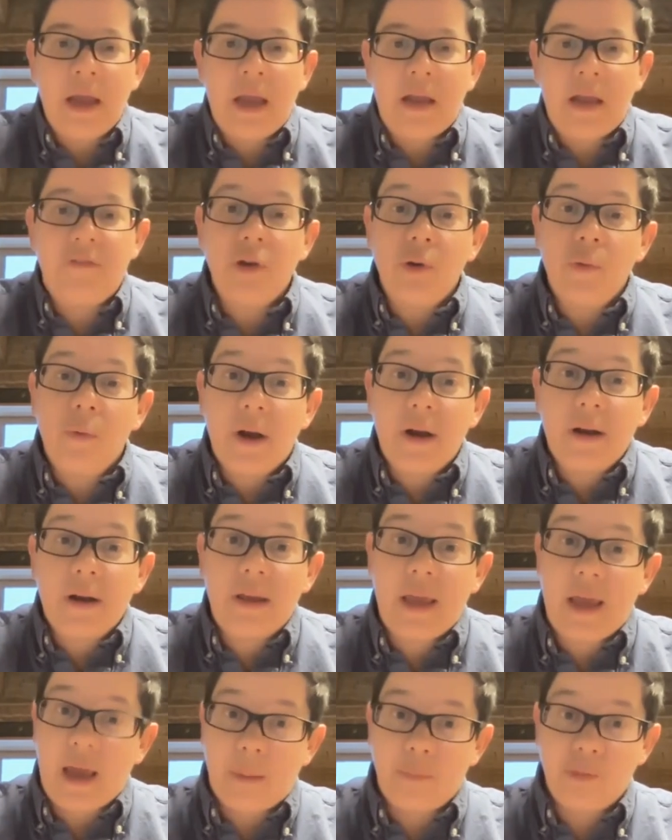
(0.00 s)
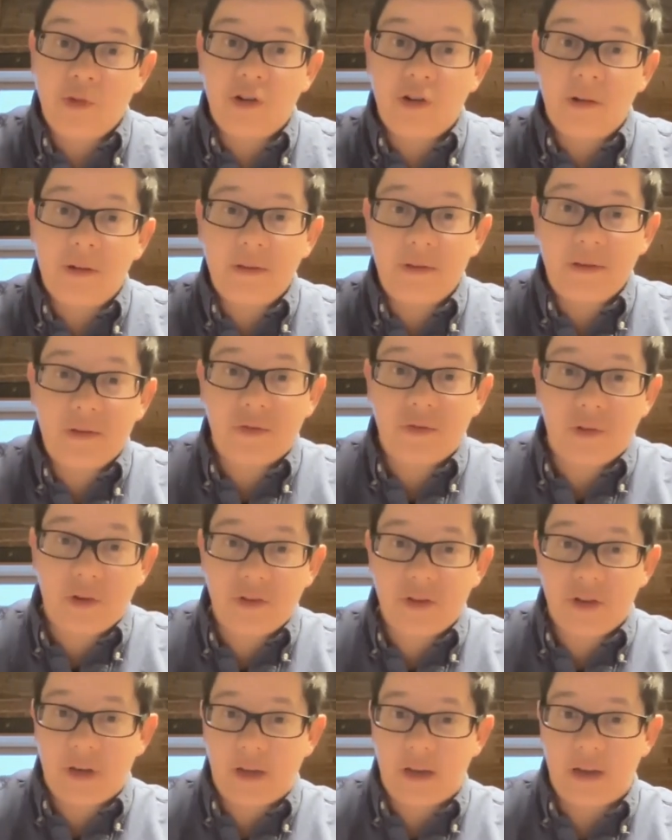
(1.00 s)
If you want captions for
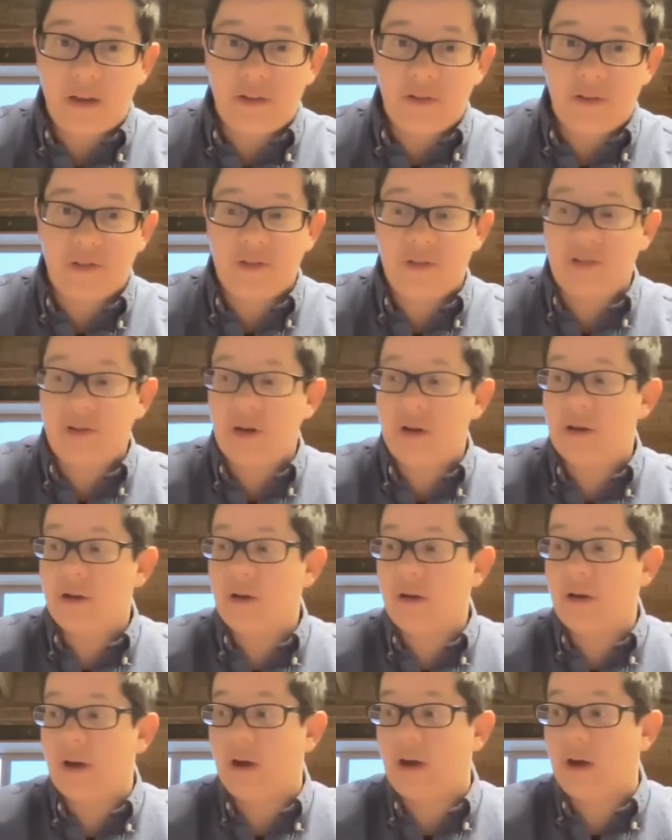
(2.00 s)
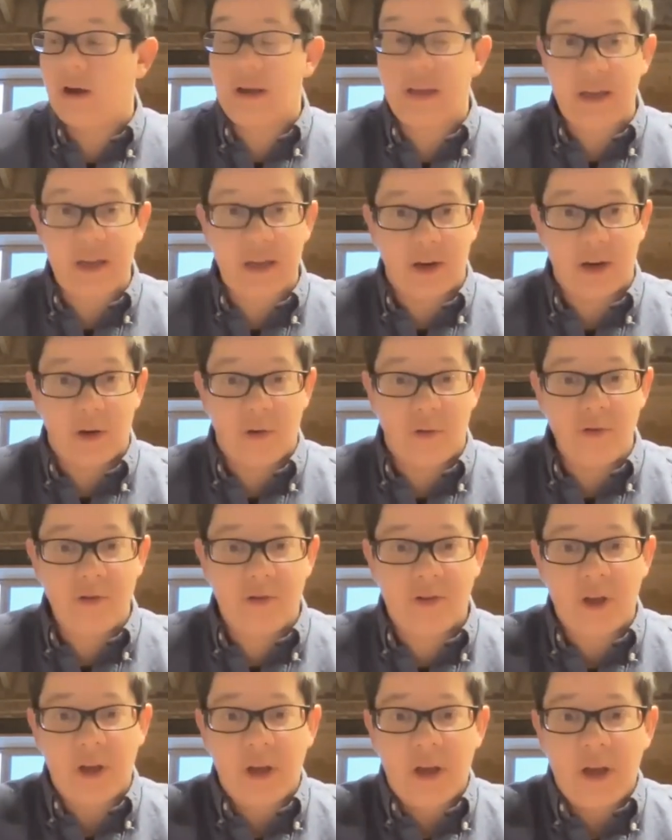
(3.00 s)
tonight's
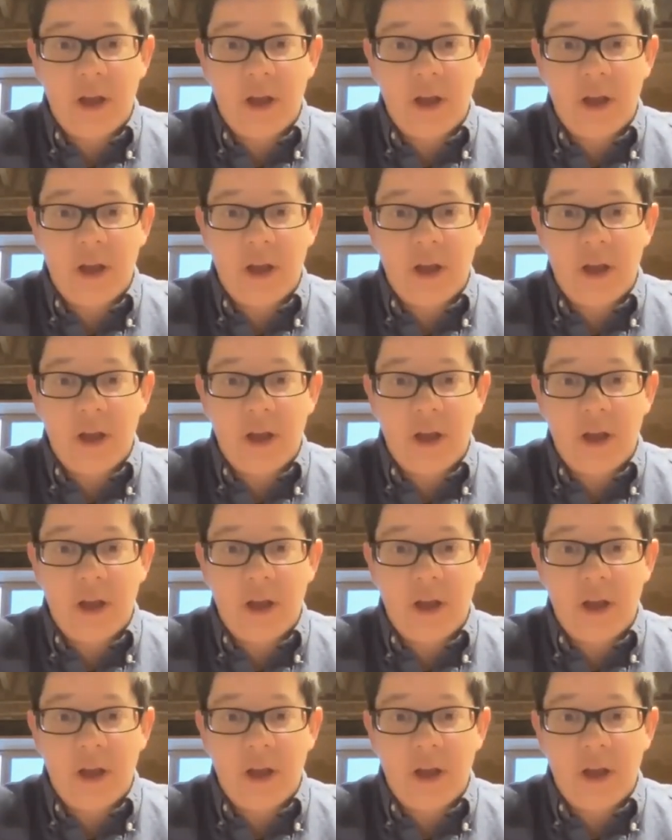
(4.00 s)
keynote,